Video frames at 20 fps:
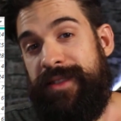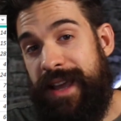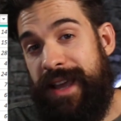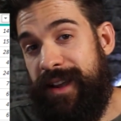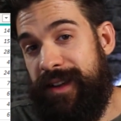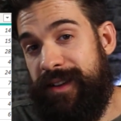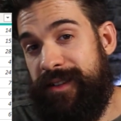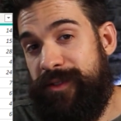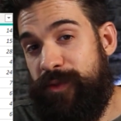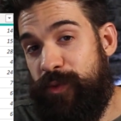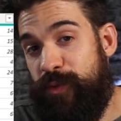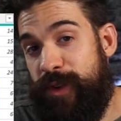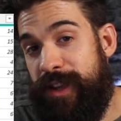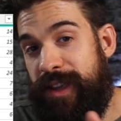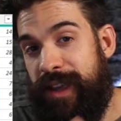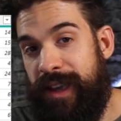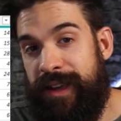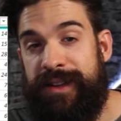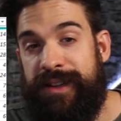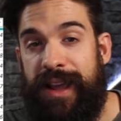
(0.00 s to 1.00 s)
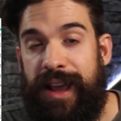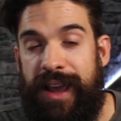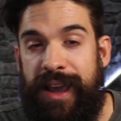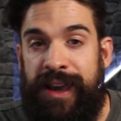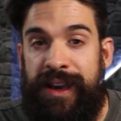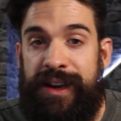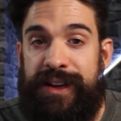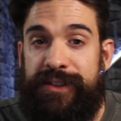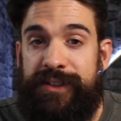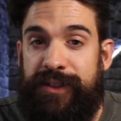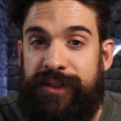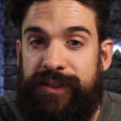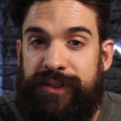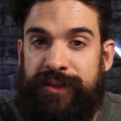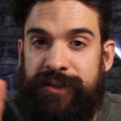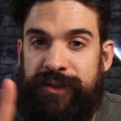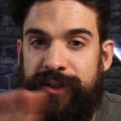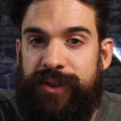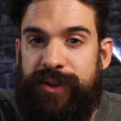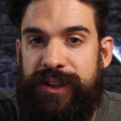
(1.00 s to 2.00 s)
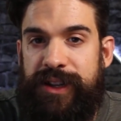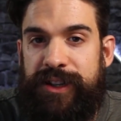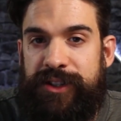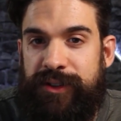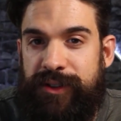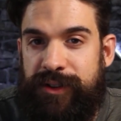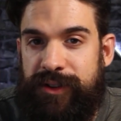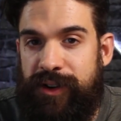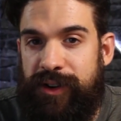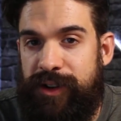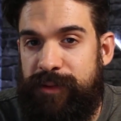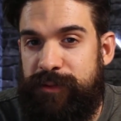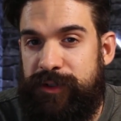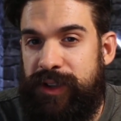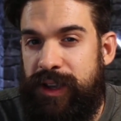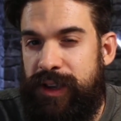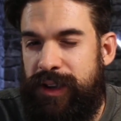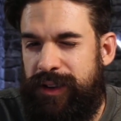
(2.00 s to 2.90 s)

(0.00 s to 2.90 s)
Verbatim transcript: then we can add 2 additional columns.